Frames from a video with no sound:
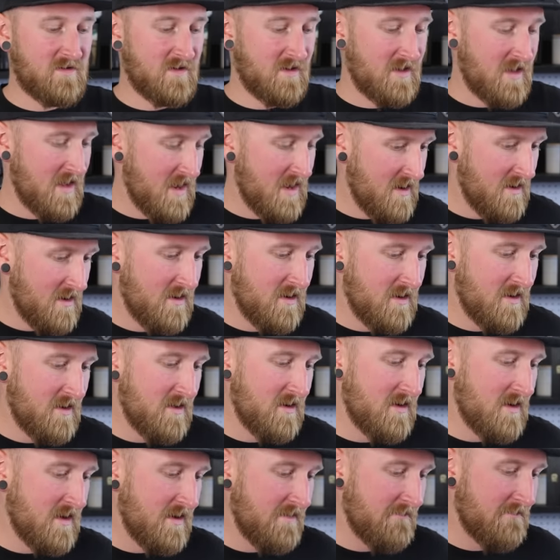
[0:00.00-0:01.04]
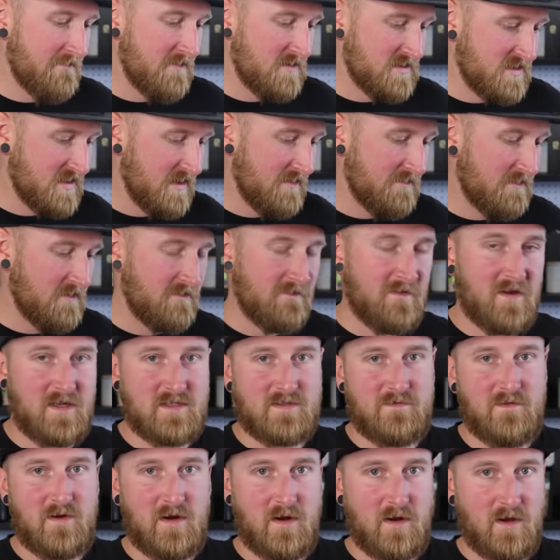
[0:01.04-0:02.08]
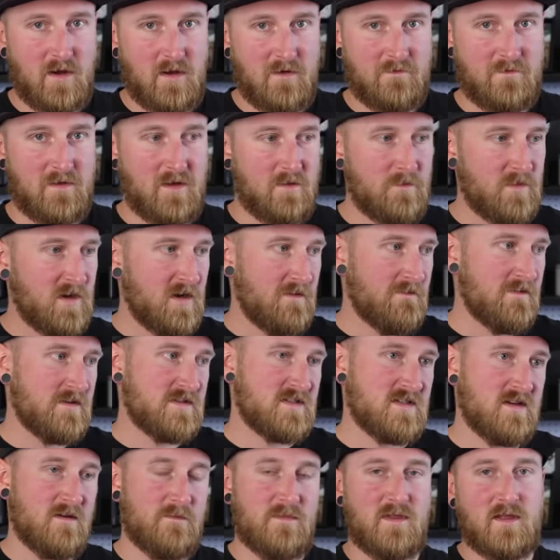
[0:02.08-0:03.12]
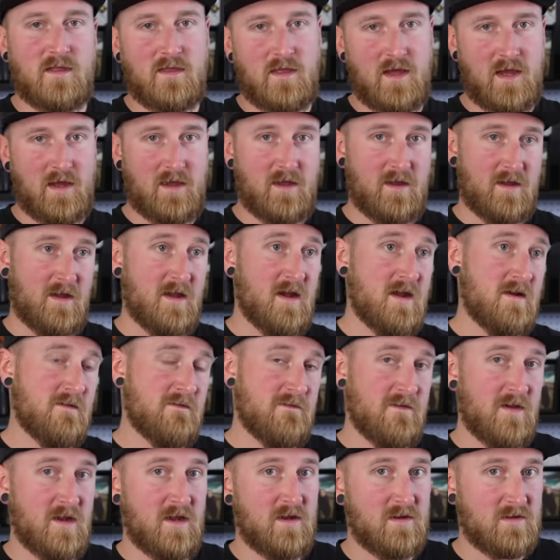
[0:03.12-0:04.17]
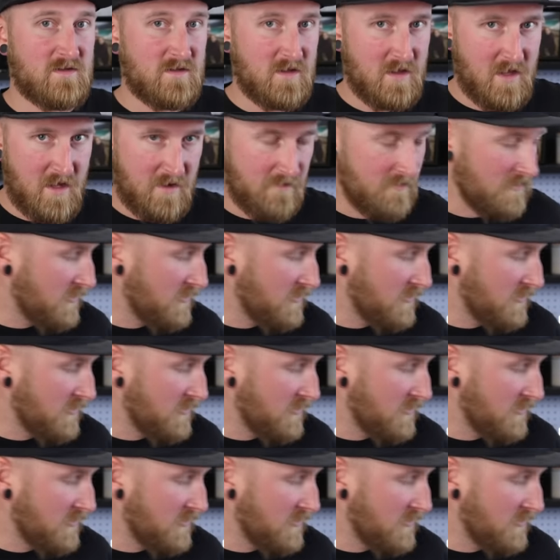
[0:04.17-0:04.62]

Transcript: to carry a knife for self-defense very often, but if it's something that can kind of fit into that